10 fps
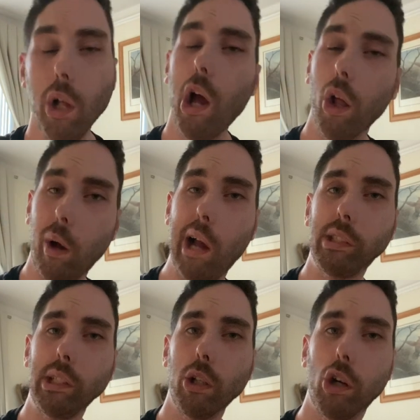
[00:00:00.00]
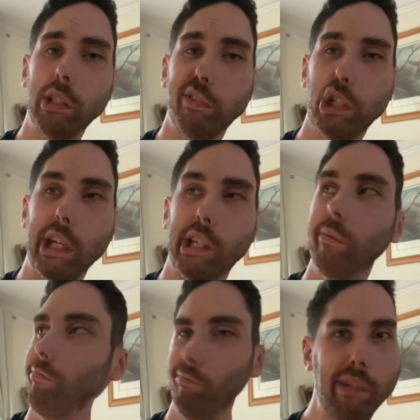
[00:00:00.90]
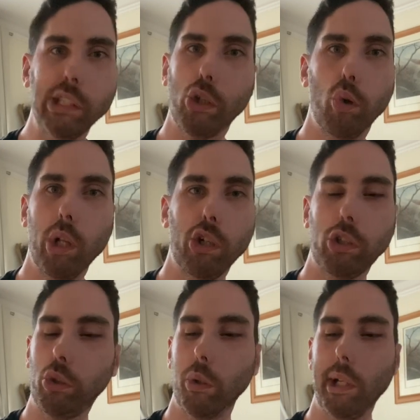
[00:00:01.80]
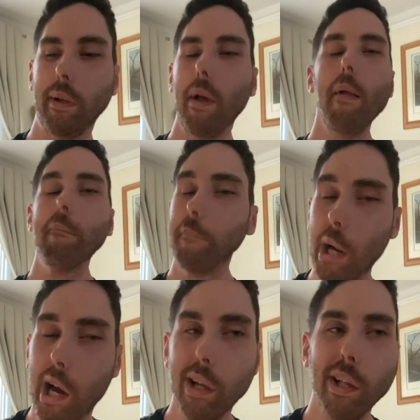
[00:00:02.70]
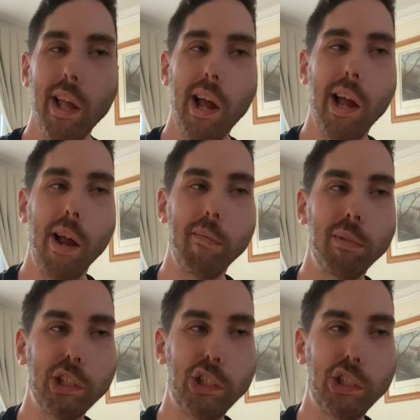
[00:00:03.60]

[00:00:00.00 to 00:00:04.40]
Although I have seen Laura's vagina. That's a whole other story. But I